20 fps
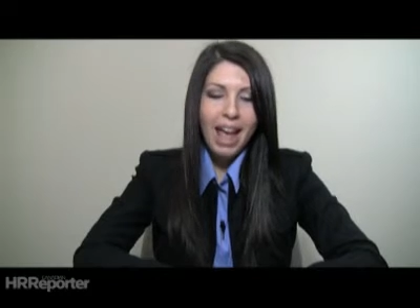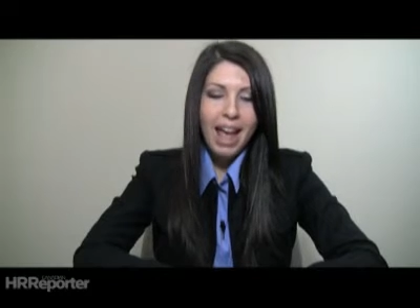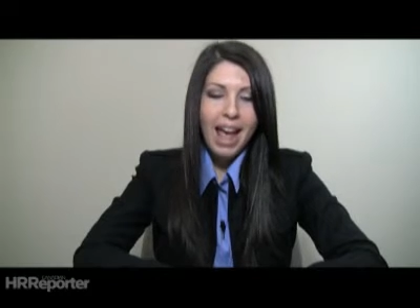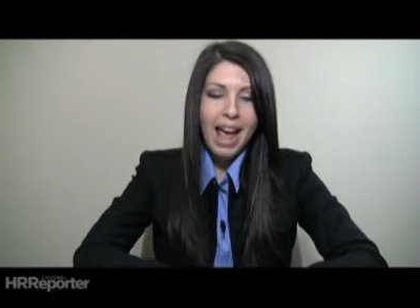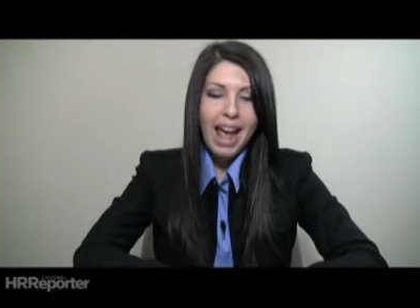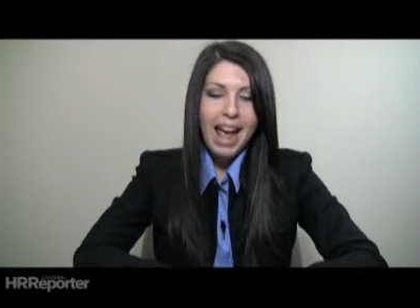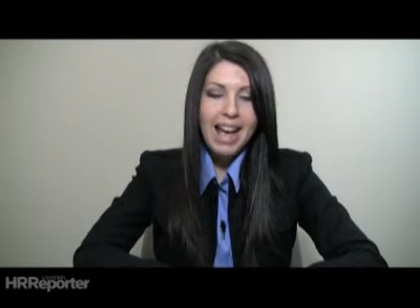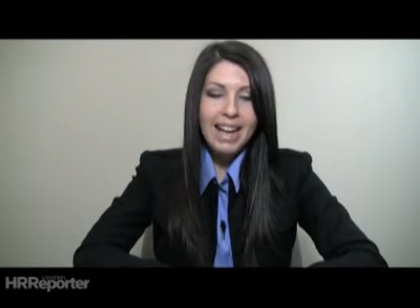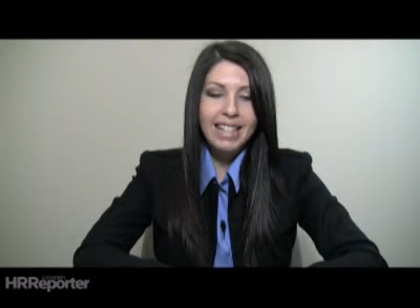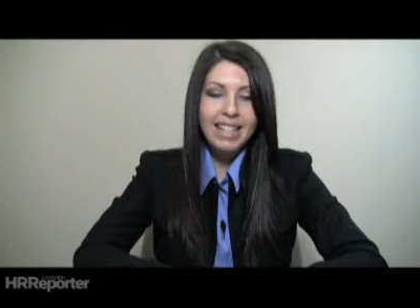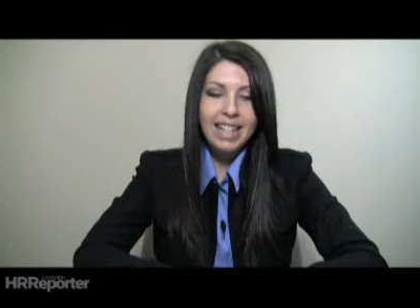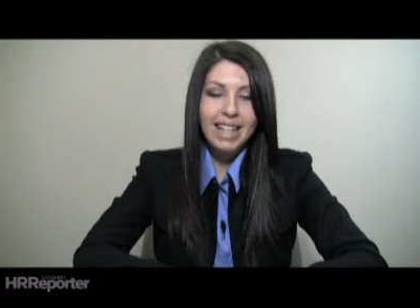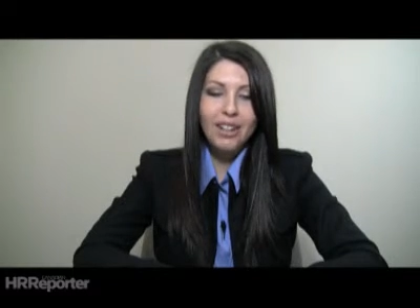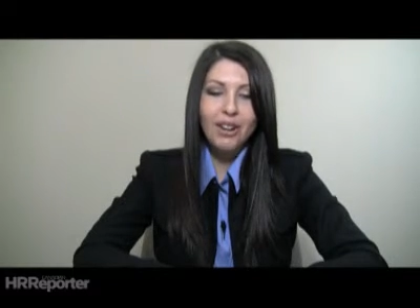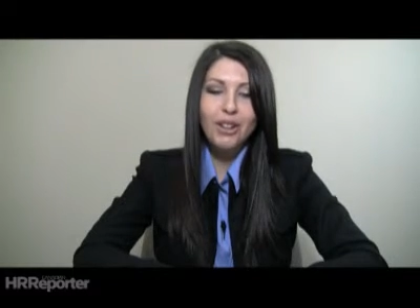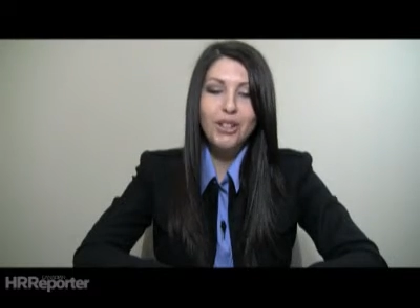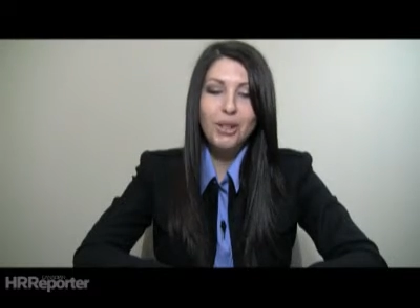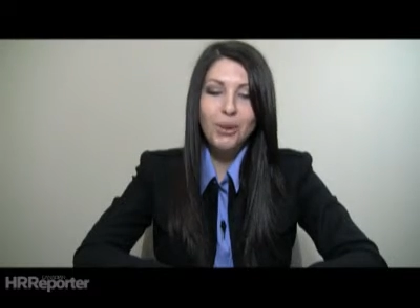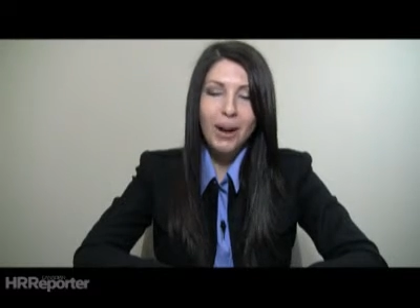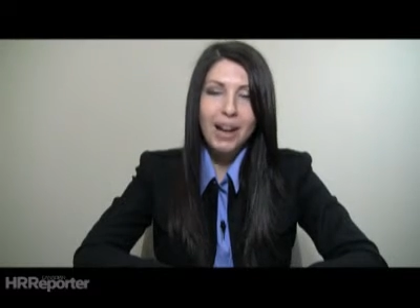And in
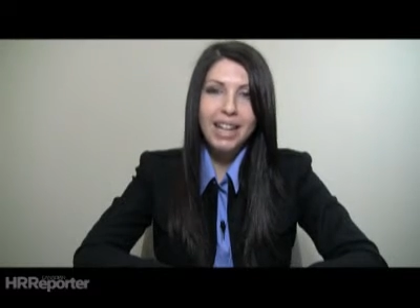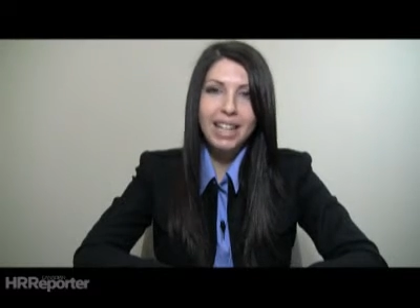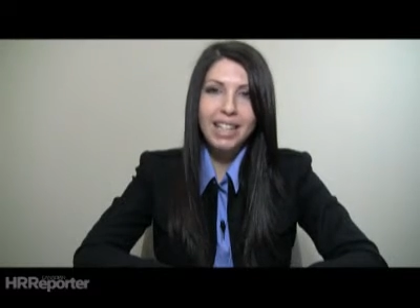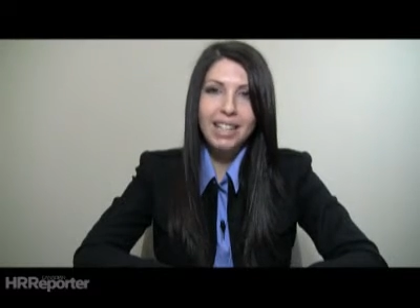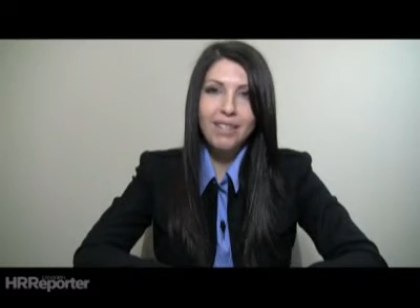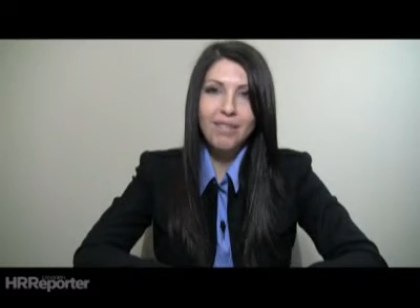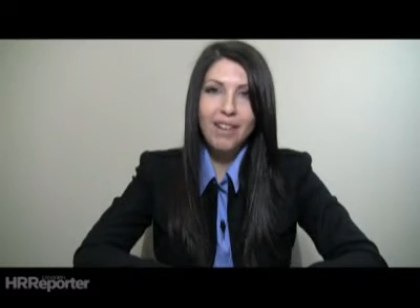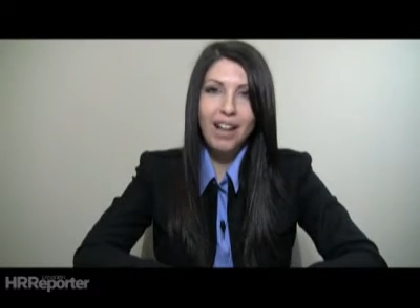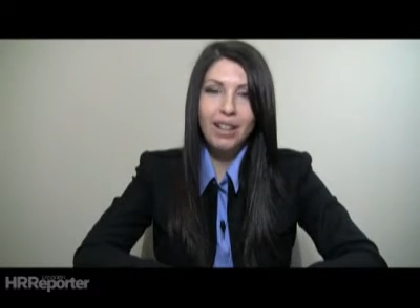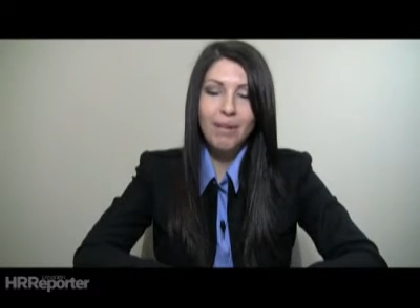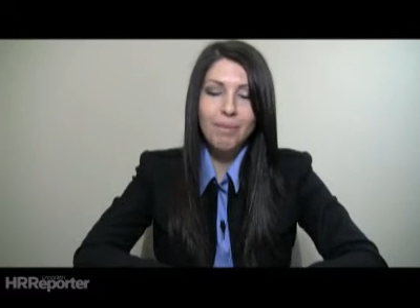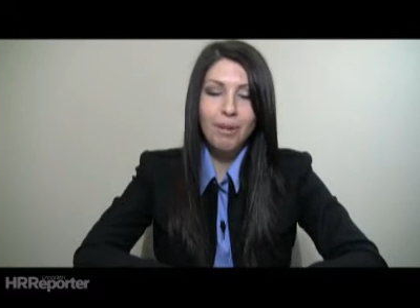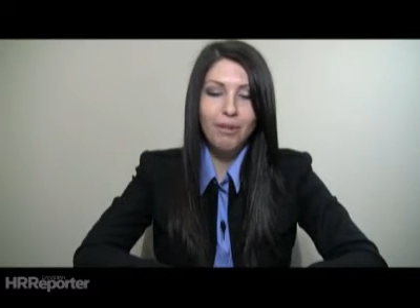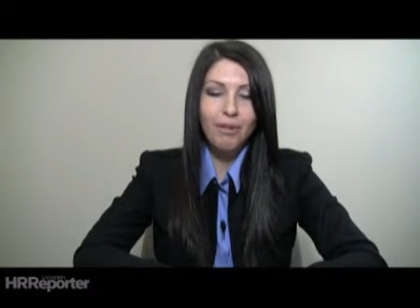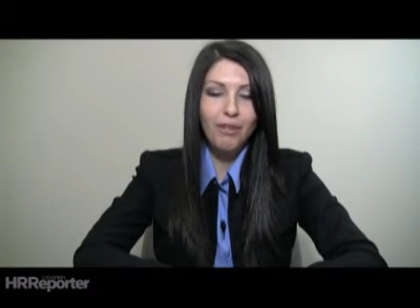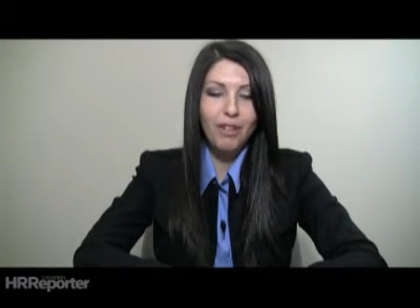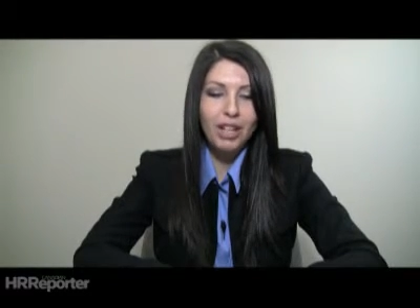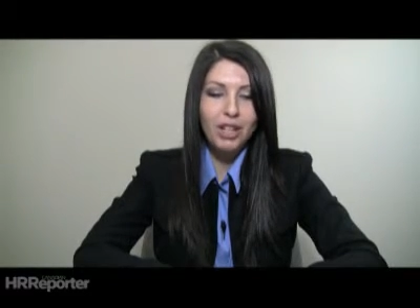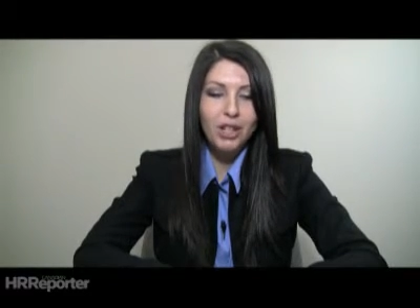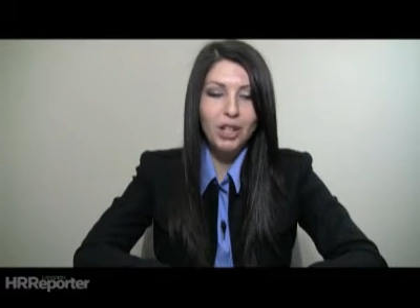our training and development
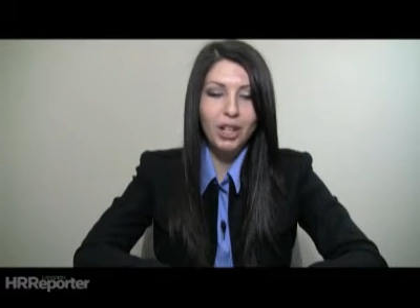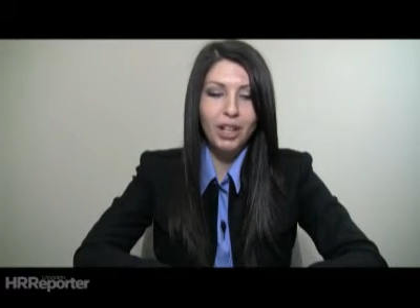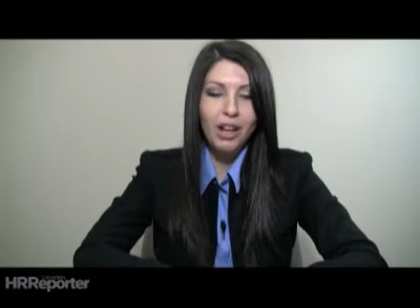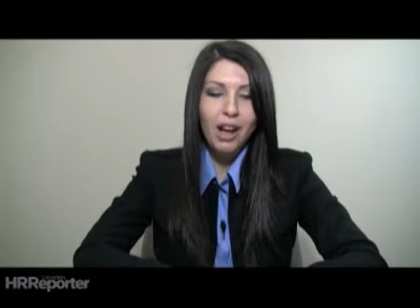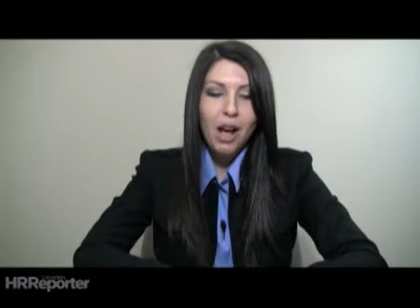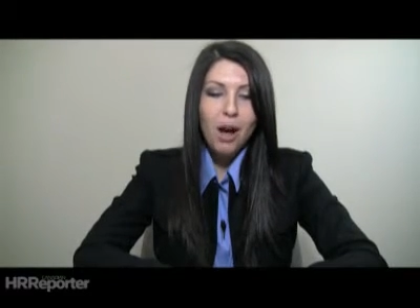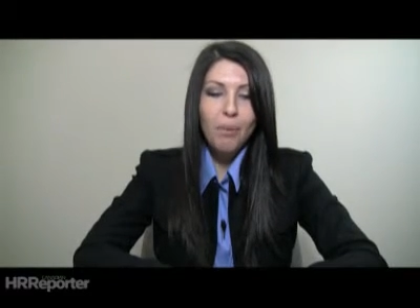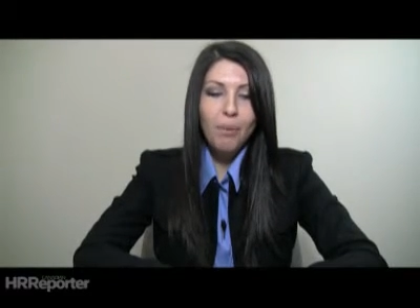feature,